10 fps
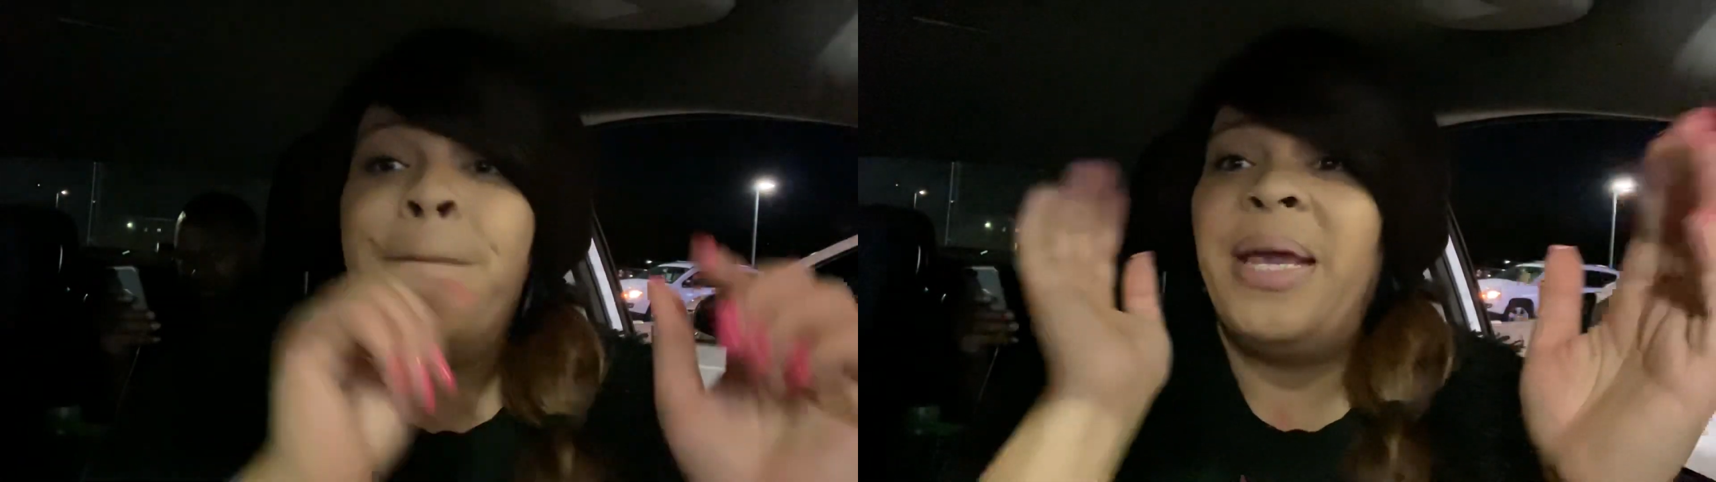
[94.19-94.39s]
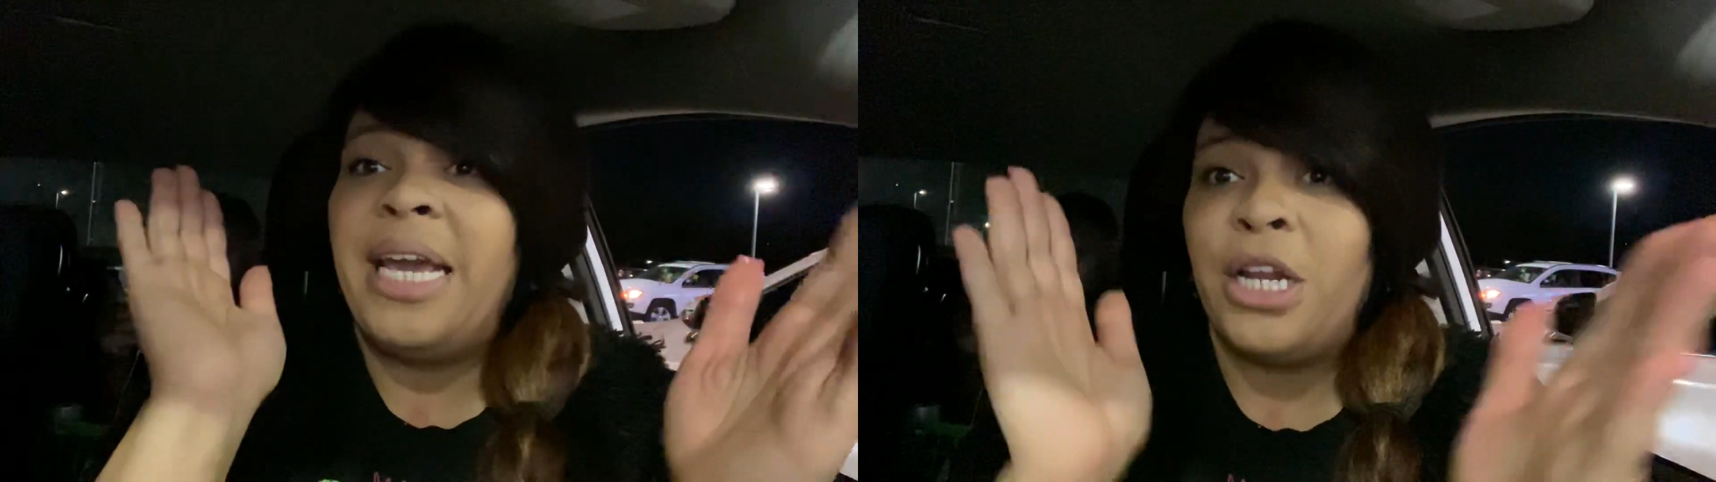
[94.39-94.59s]

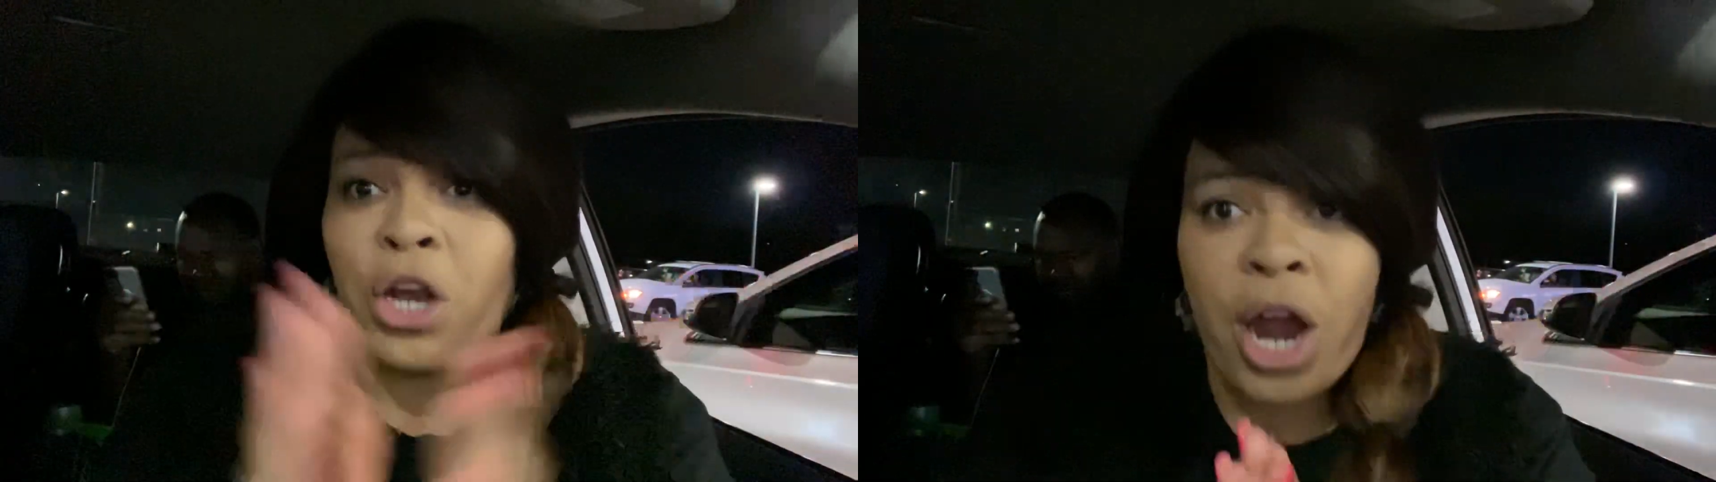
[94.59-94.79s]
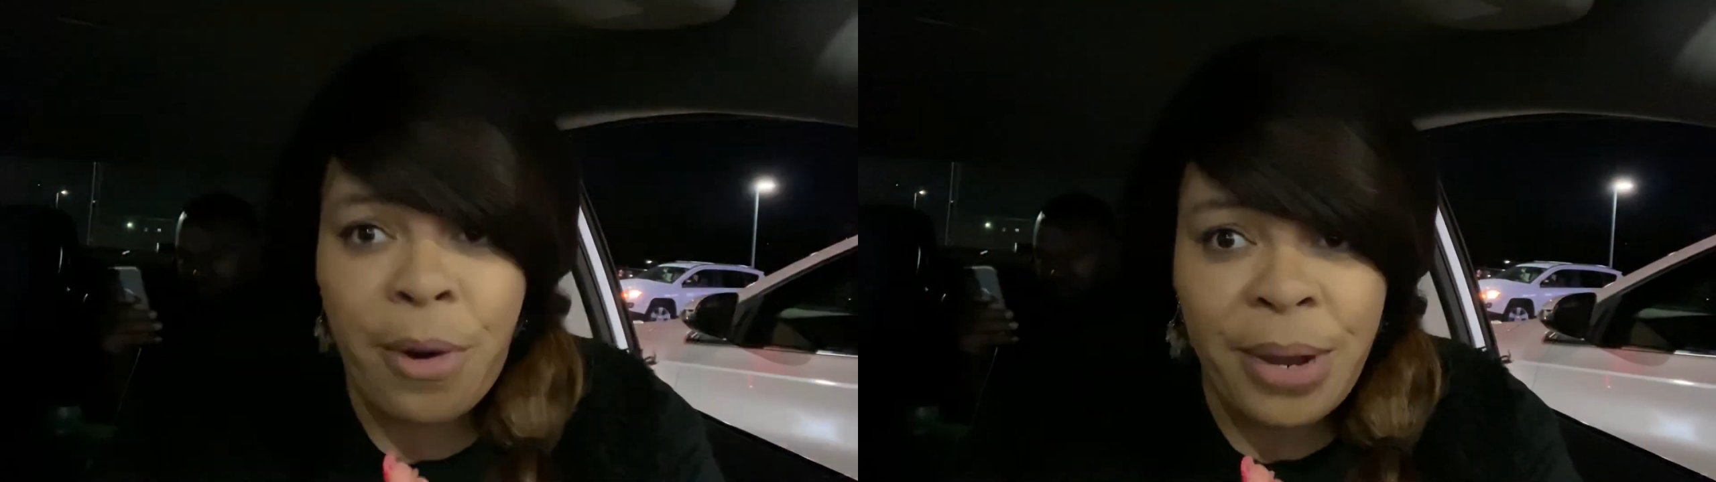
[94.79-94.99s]
Be
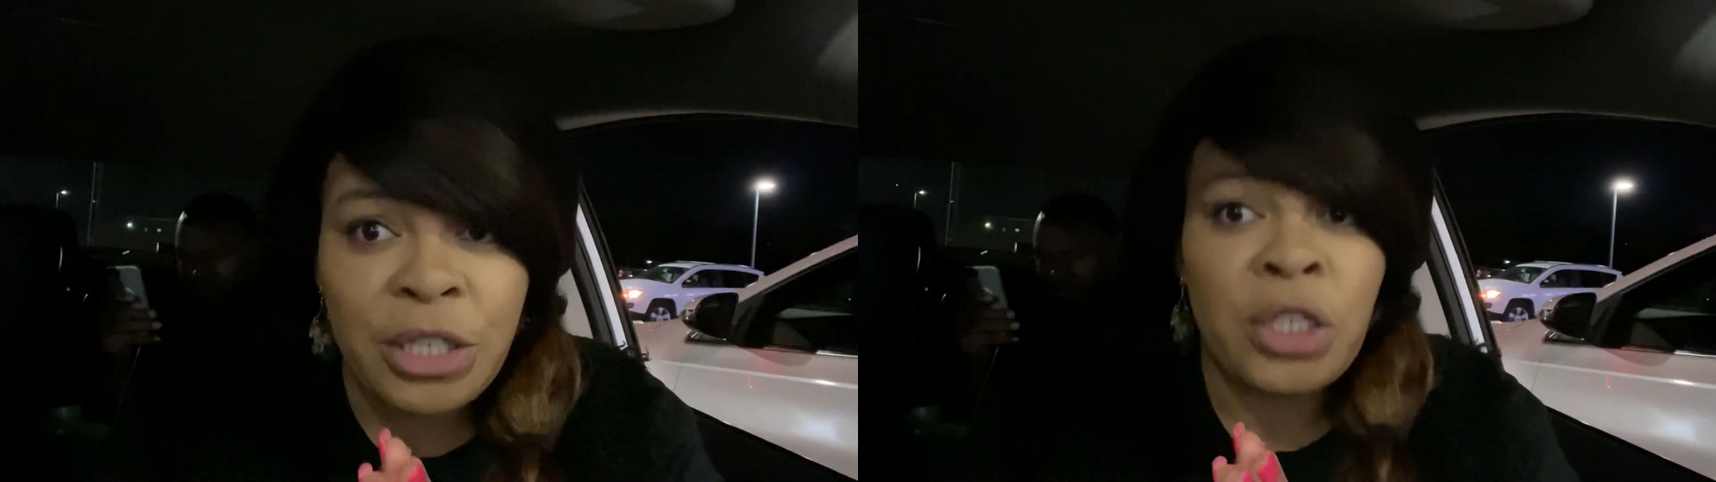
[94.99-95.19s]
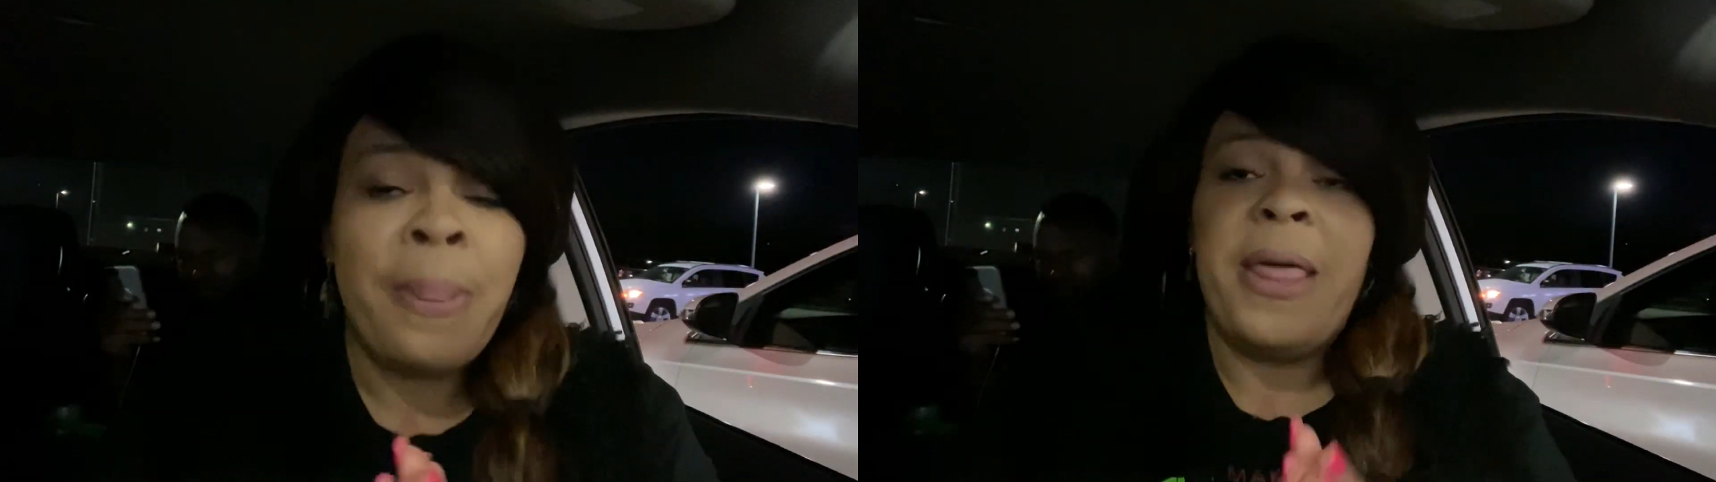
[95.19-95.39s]

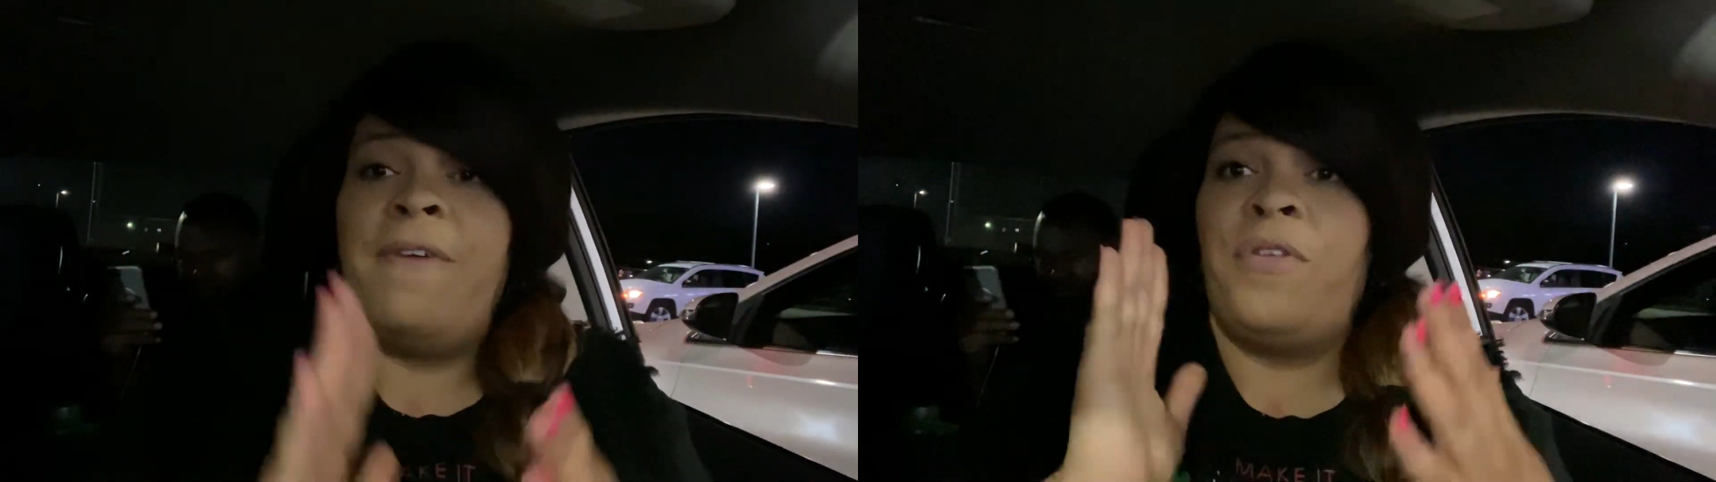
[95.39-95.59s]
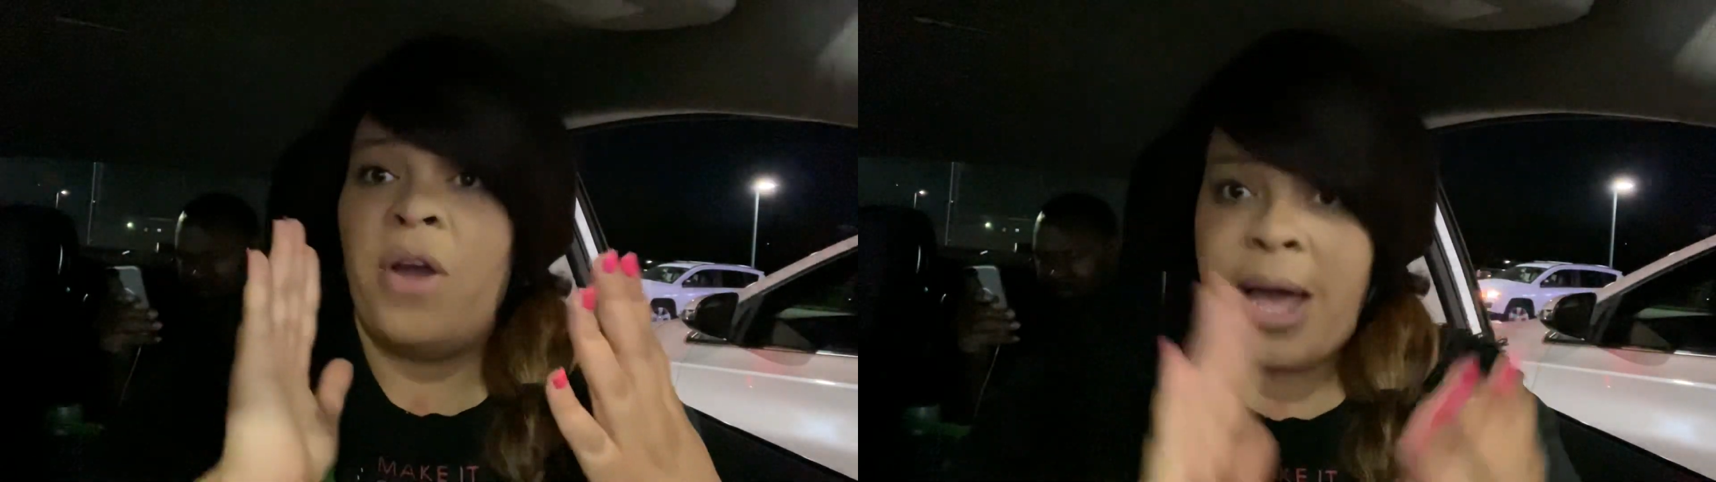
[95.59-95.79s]
encouraged
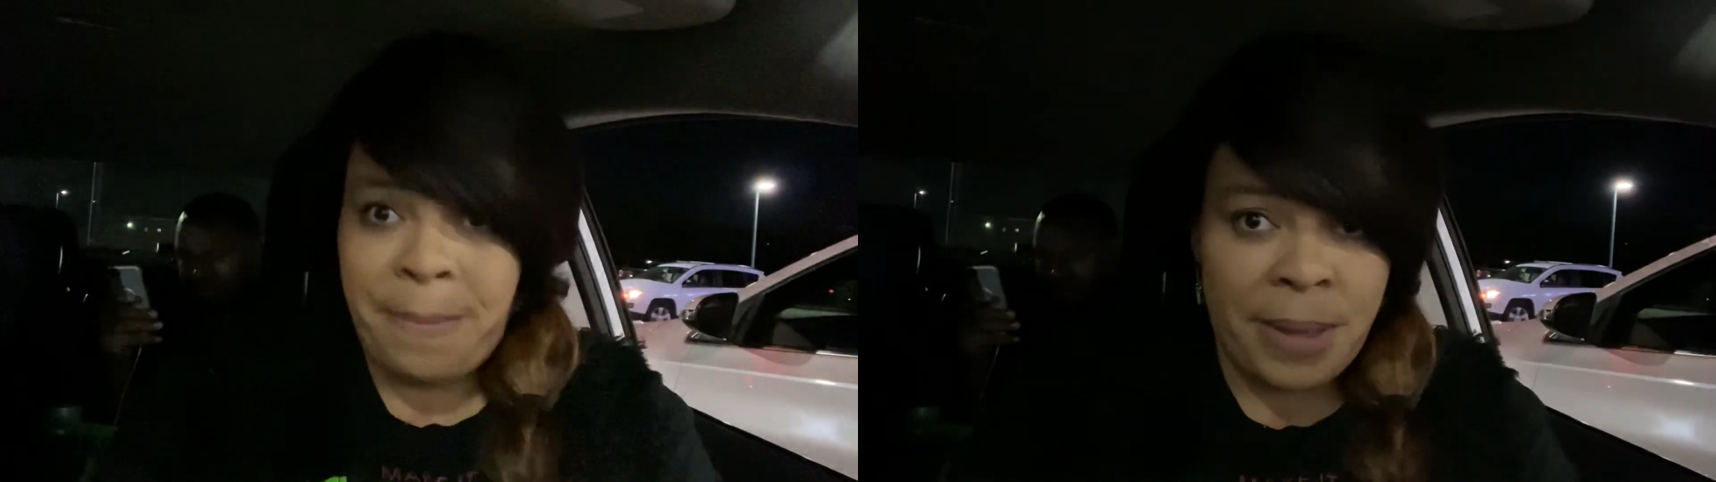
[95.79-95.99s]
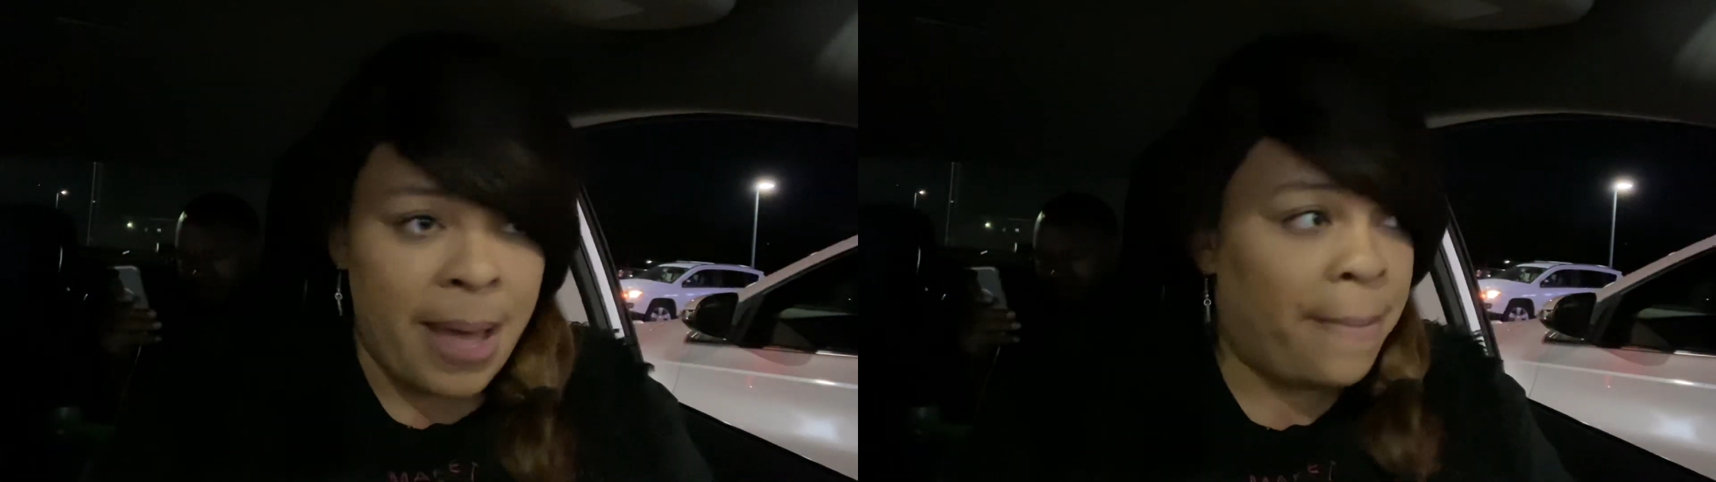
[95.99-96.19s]
if you're
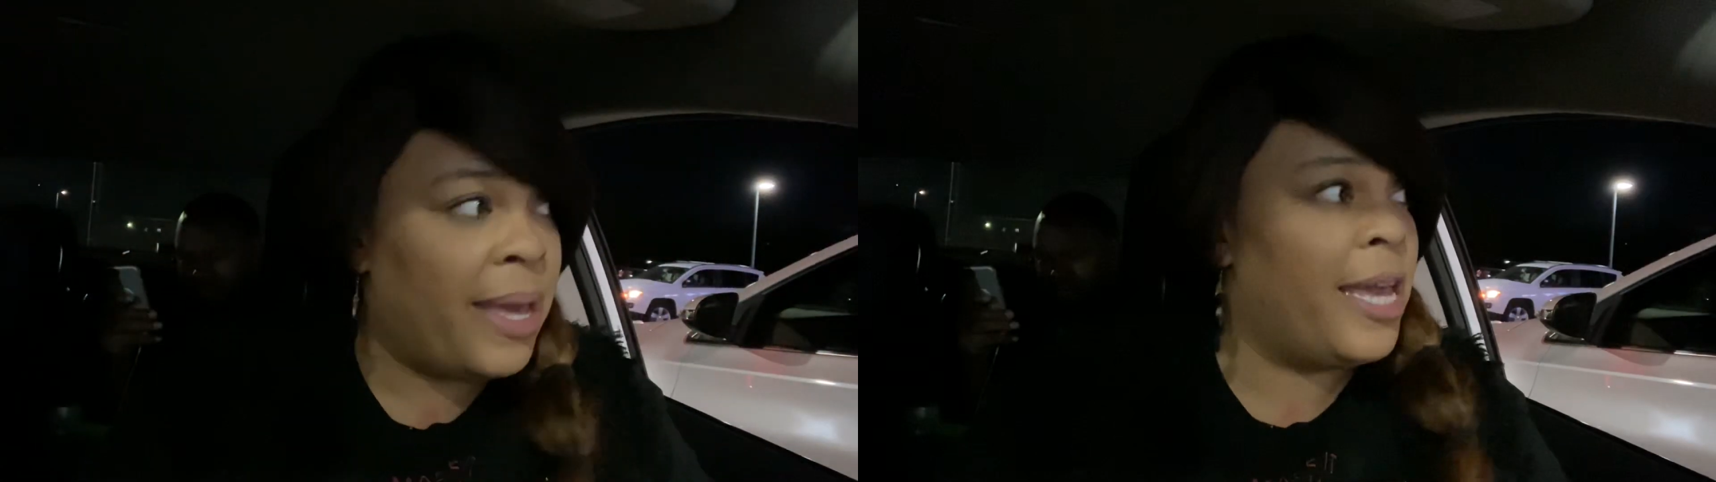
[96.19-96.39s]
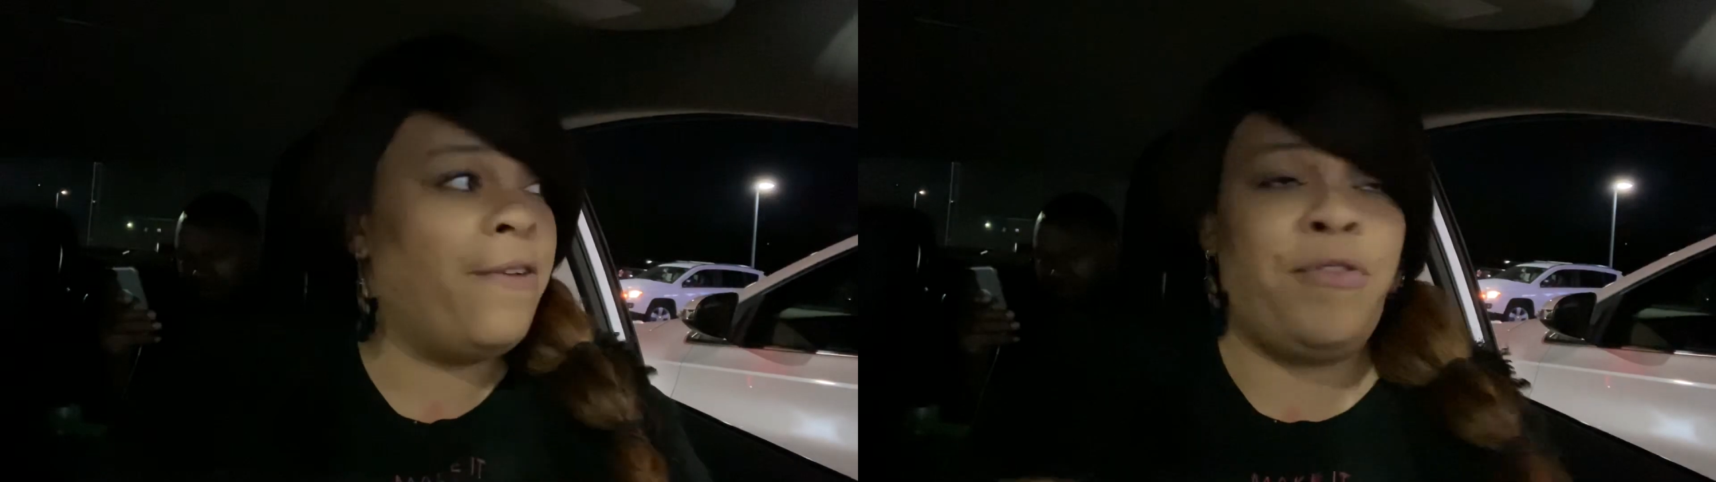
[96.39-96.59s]
upcoming,